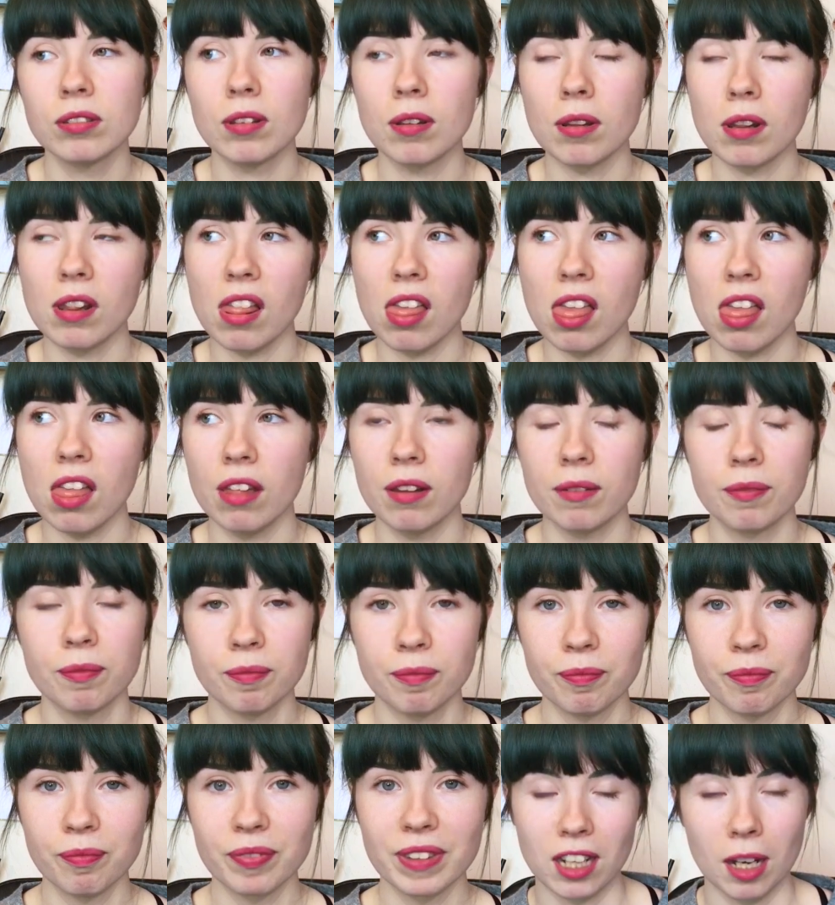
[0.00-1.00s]

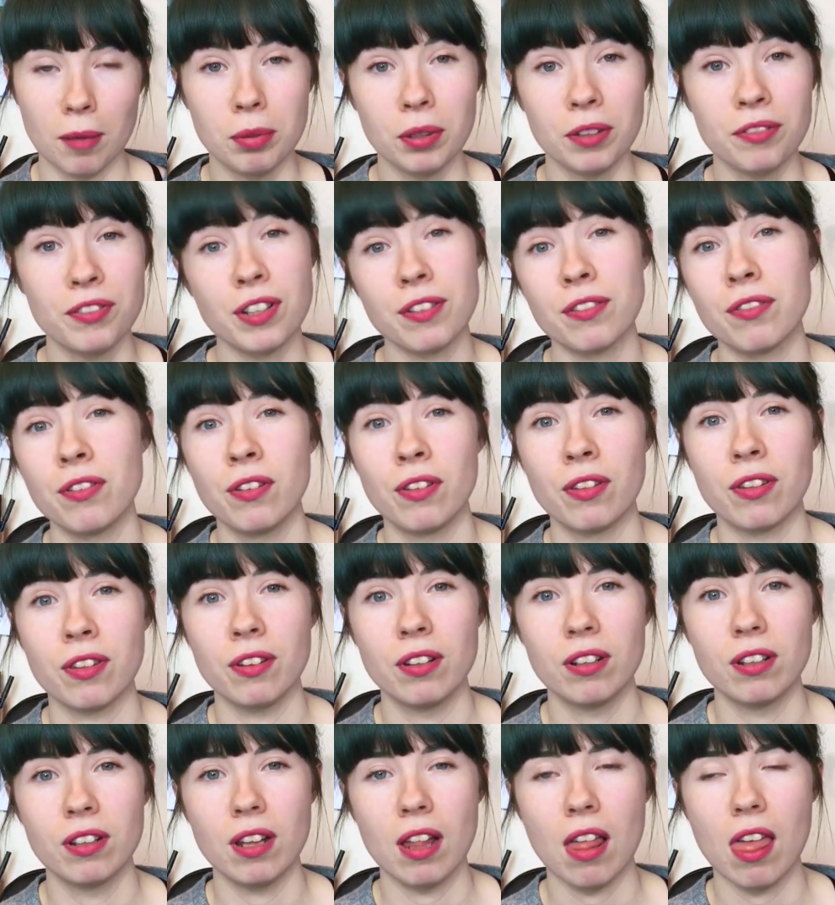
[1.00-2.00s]
a couple of distant.
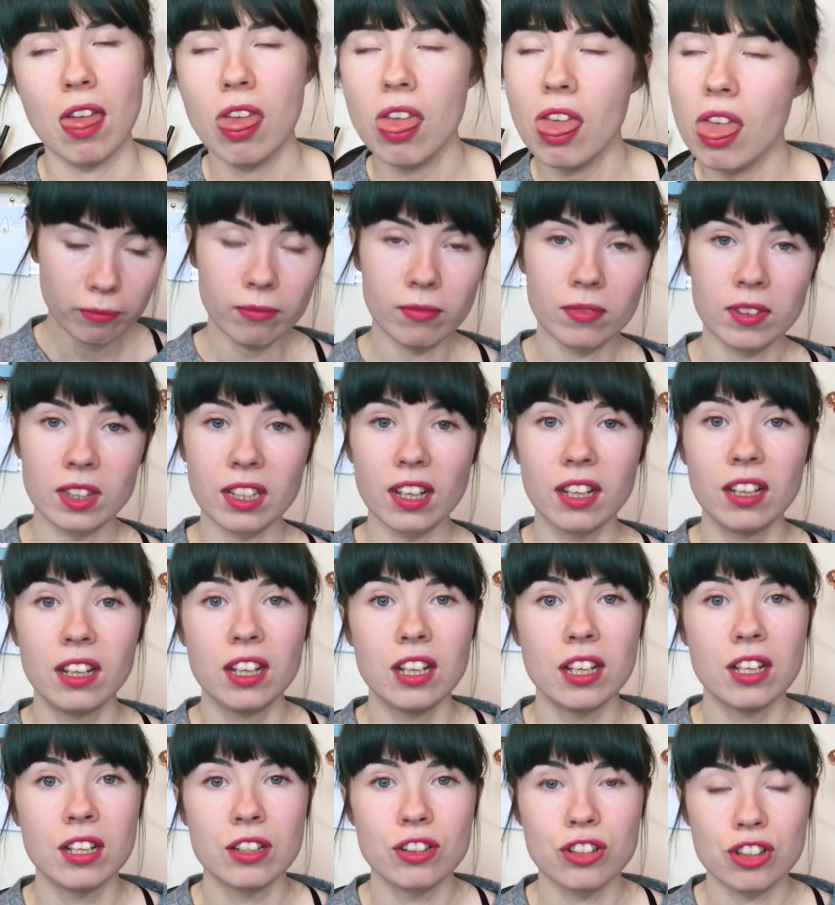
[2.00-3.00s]

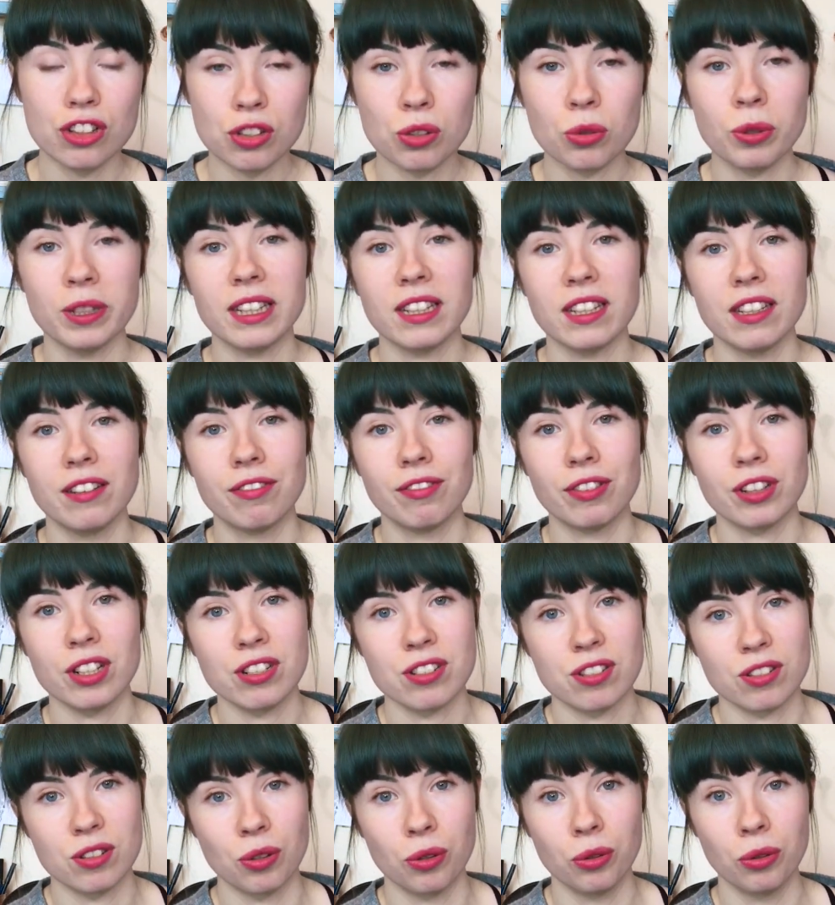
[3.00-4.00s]
Just quickly
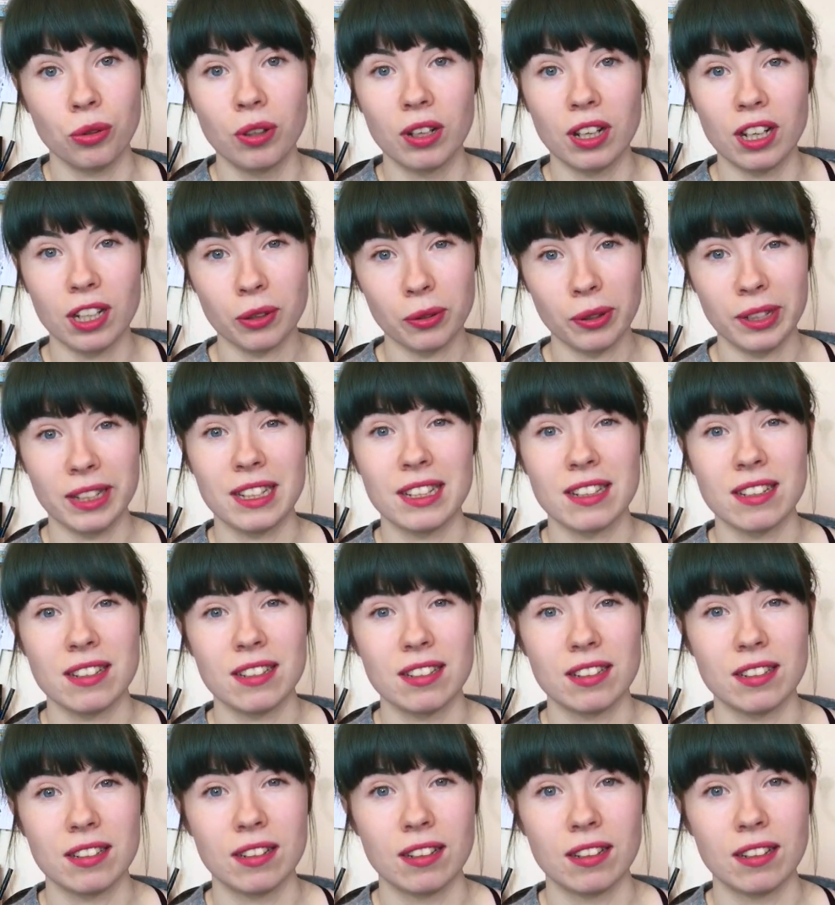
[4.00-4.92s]
first though, a quick